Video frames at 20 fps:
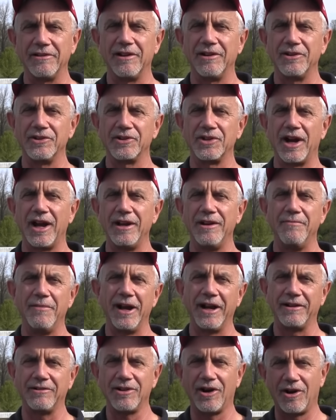They're designed to
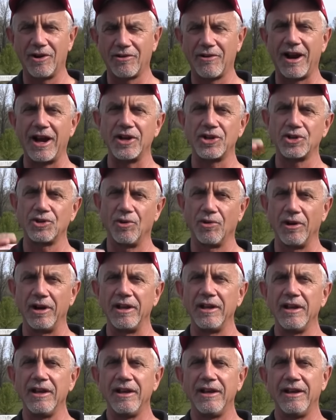make tall grass
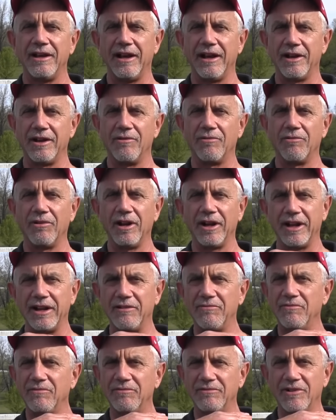short and to
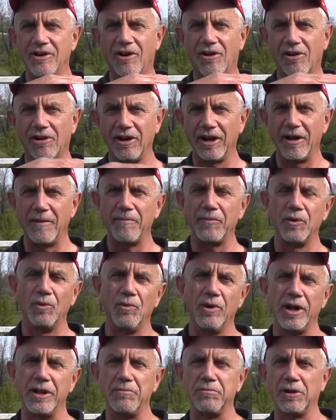really gnarl up the
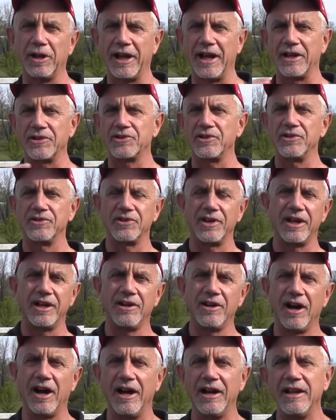woody plants as they
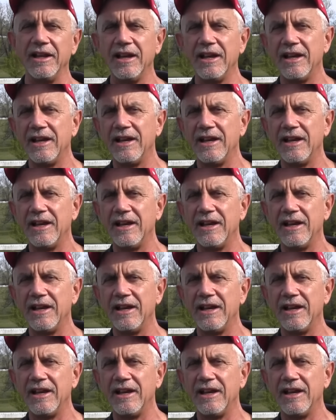cut,